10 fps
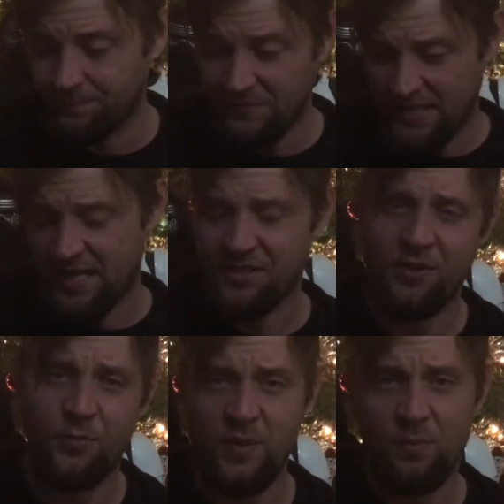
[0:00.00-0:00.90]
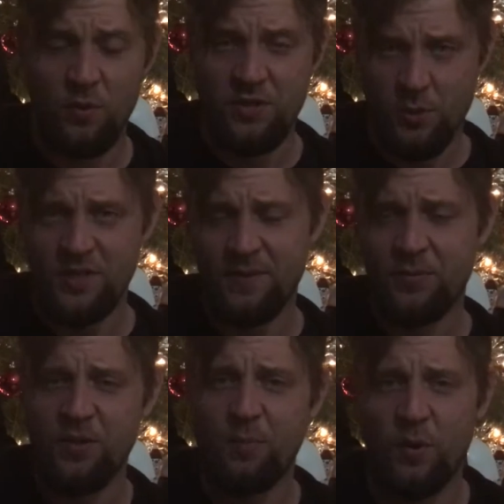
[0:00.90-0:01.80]
it has a USB
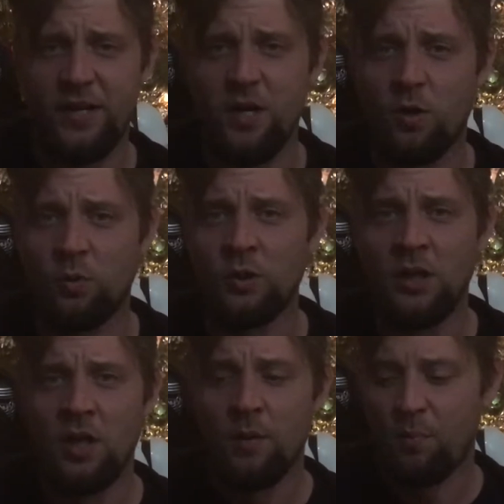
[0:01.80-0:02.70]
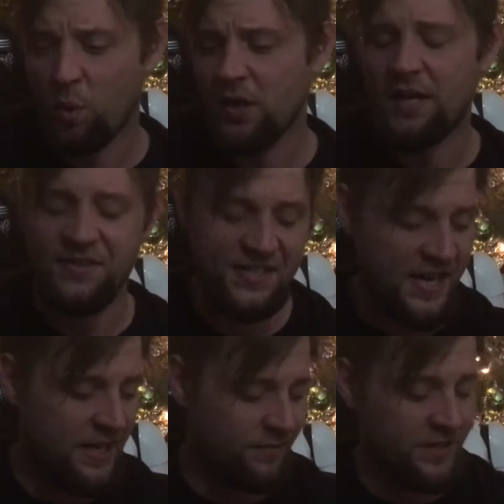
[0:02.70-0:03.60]
3.0 port on the
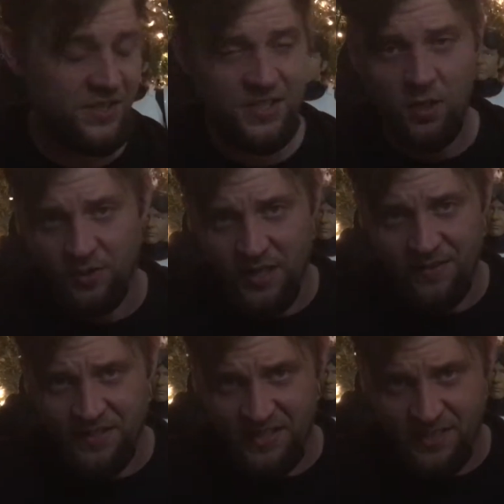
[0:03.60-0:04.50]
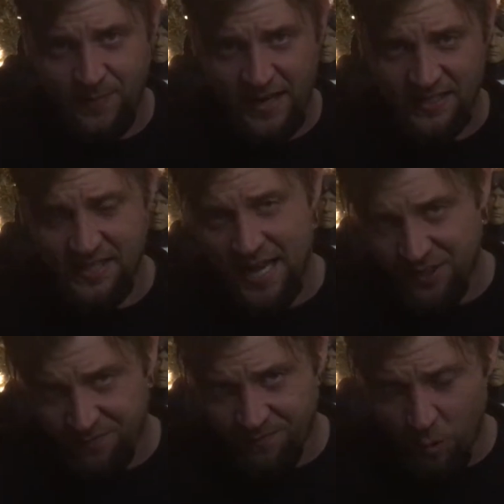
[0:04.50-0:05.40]
side of it. So then this expands that
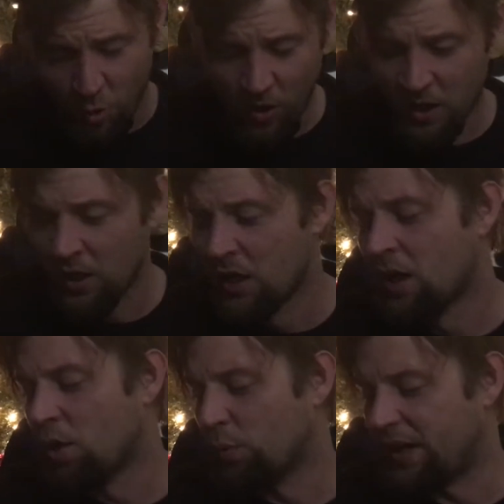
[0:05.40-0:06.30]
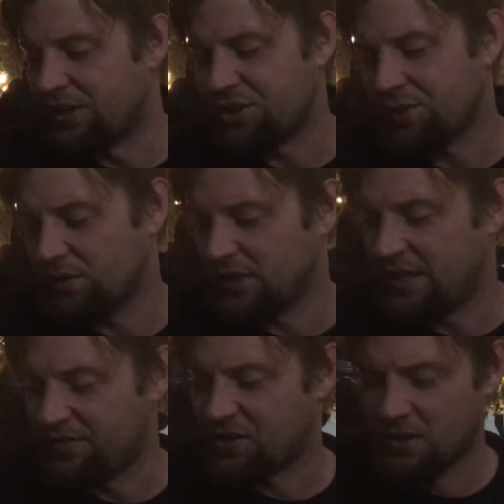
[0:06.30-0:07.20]
to 4, which
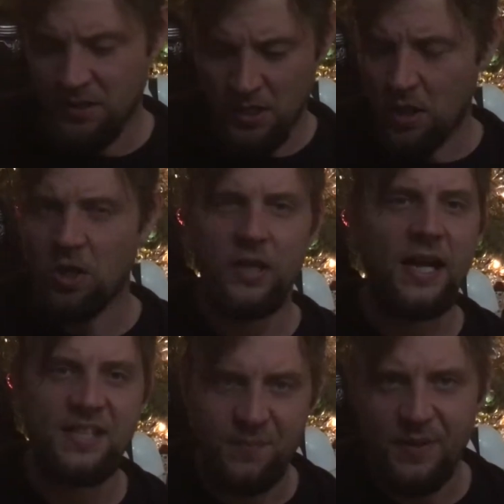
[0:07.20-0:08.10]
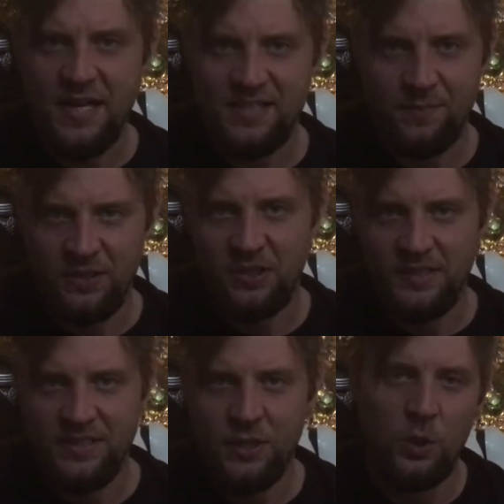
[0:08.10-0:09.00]
leaves all kinds of
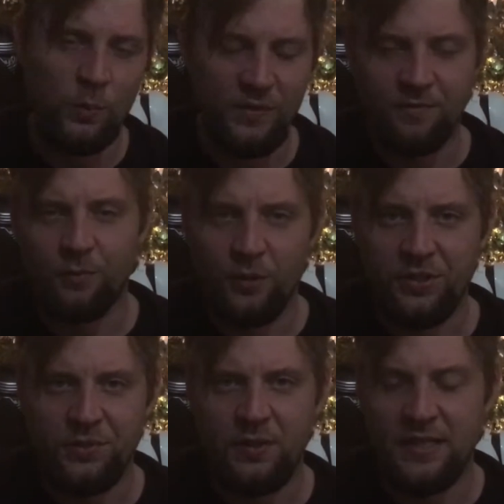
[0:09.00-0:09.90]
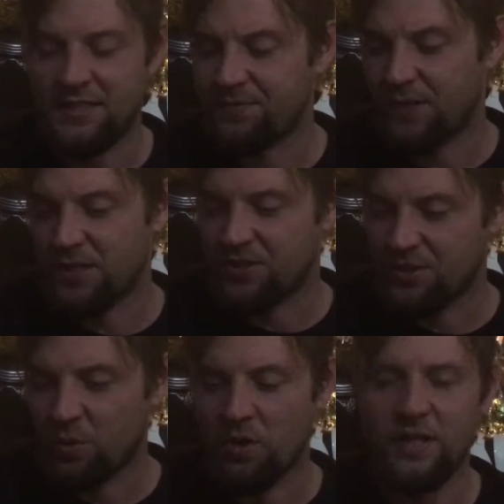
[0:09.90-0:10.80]
possibilities open for you as far as
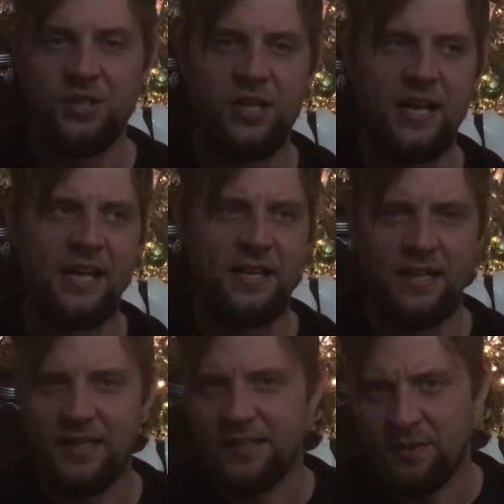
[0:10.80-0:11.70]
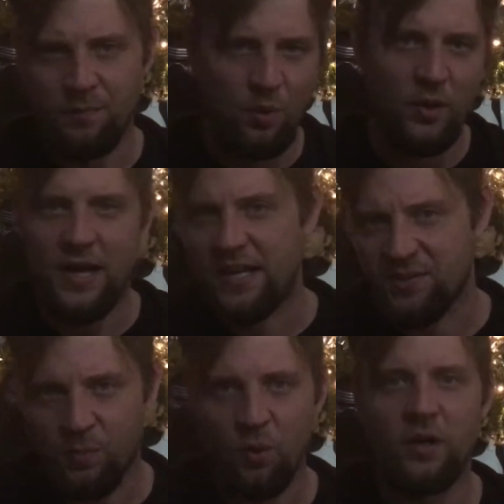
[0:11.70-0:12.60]
storage and import,
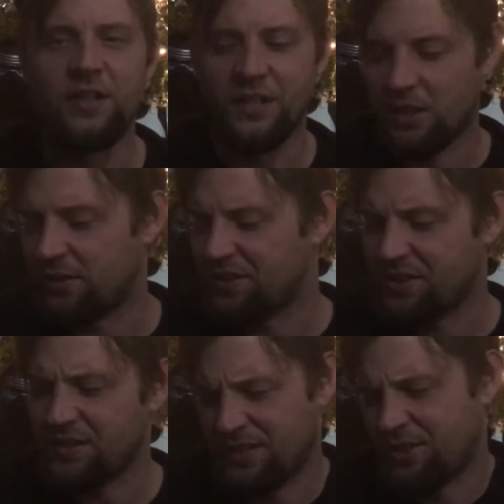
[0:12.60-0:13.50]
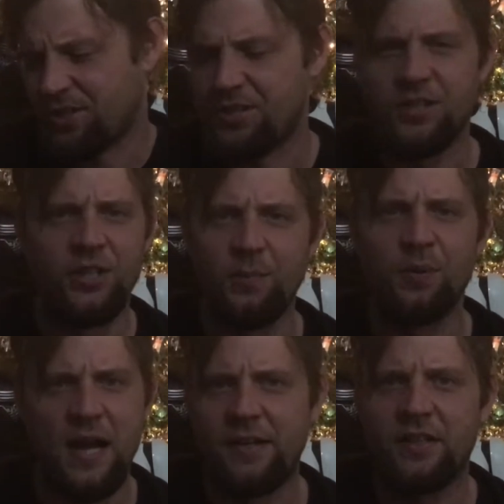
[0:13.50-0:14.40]
export. It's just a good
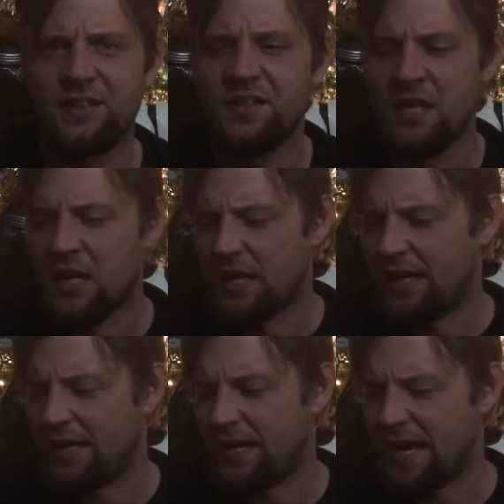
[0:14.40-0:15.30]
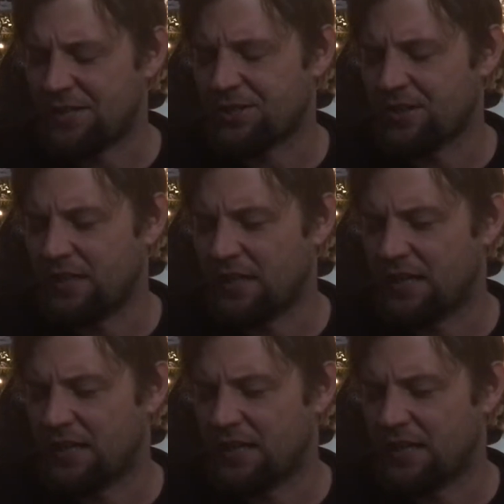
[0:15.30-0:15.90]
product. Actually,